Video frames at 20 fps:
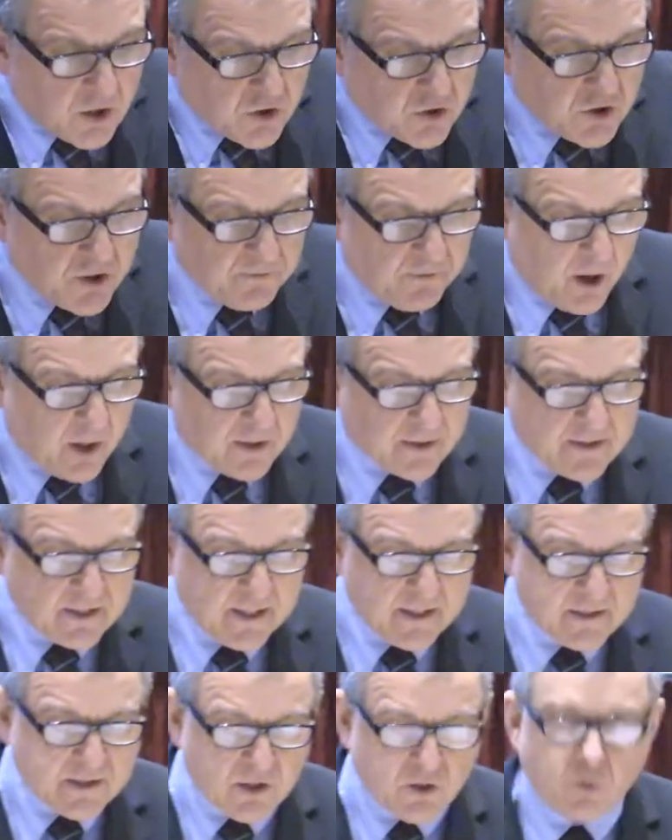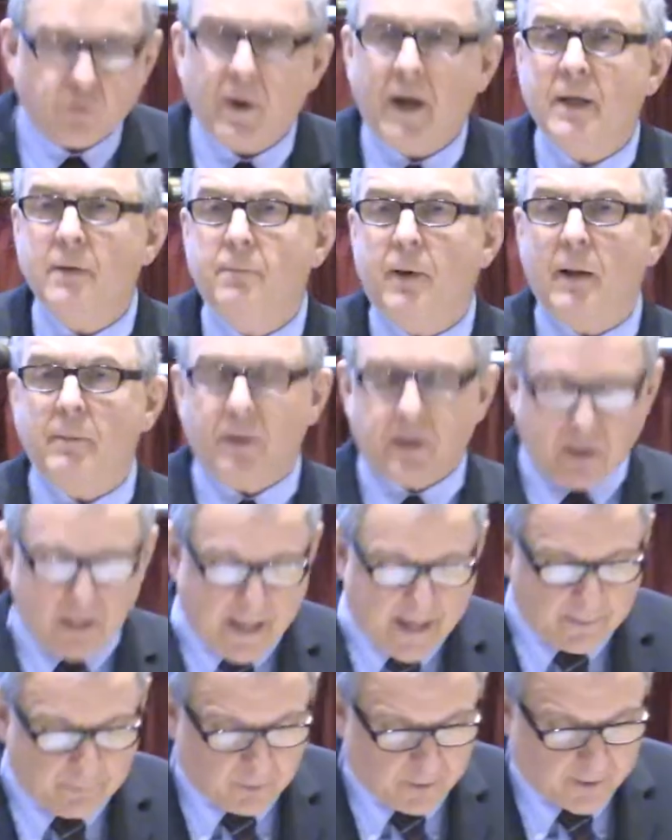She volunteers at the Reading Public
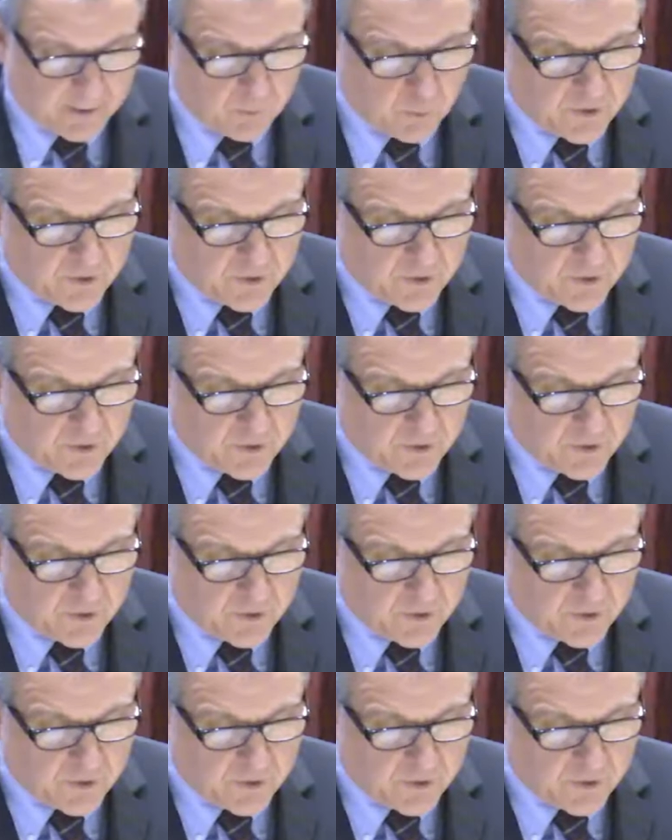Library,